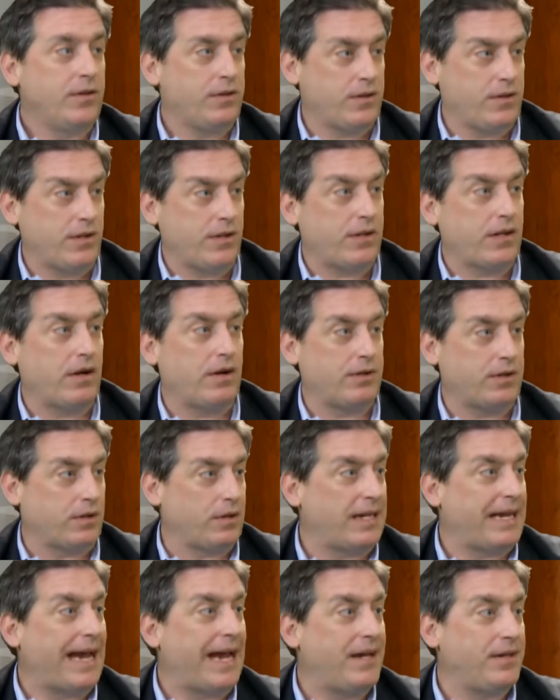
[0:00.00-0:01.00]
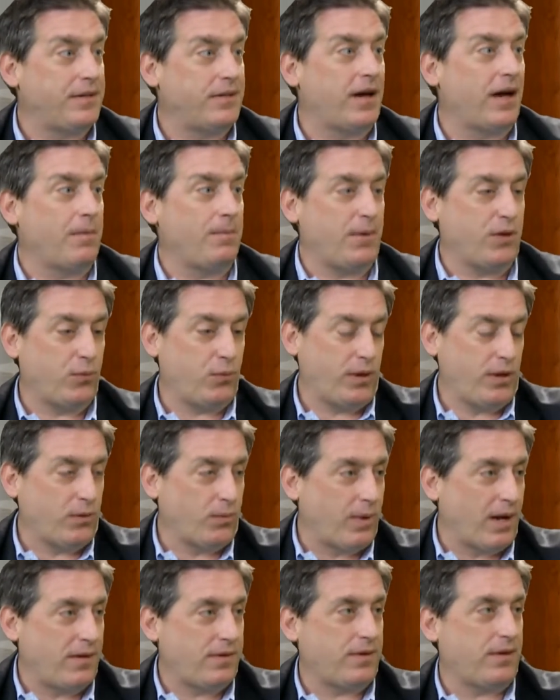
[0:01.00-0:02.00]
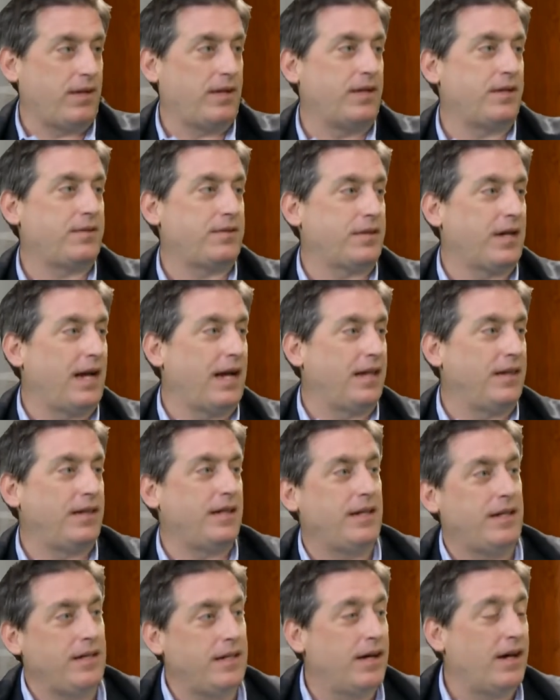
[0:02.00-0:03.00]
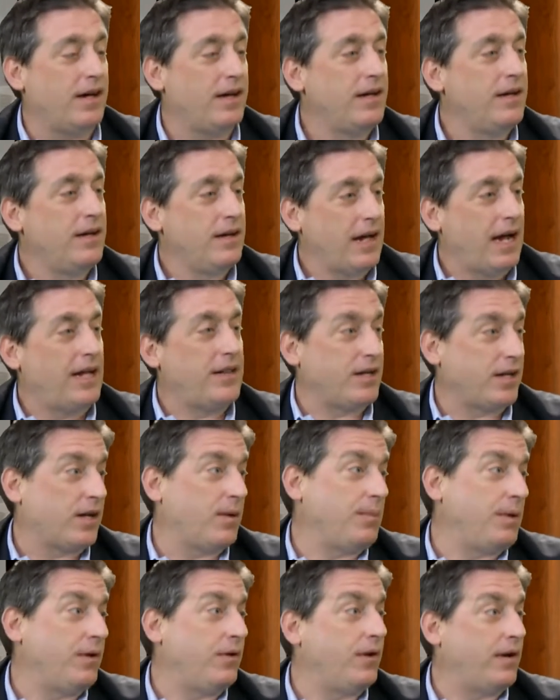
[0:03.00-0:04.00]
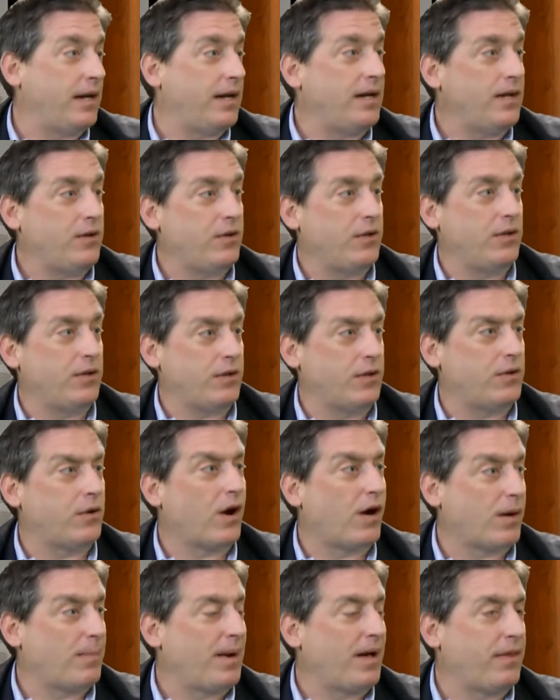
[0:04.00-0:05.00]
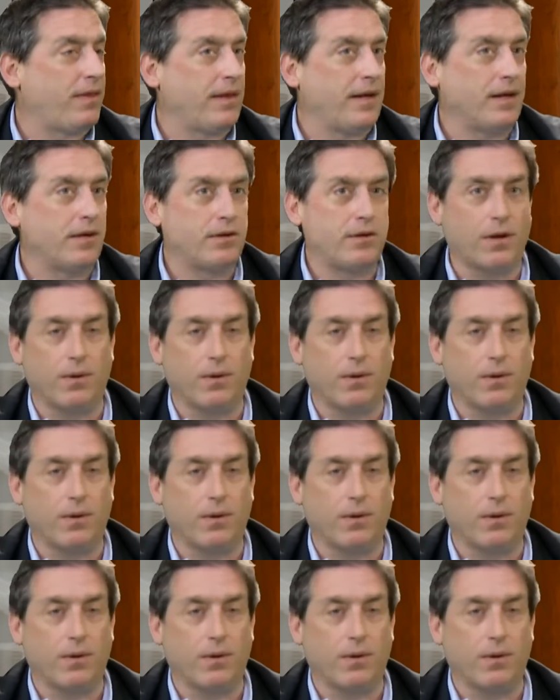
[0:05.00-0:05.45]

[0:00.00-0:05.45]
to sit there as a liaison between the residents and the community to talk about things.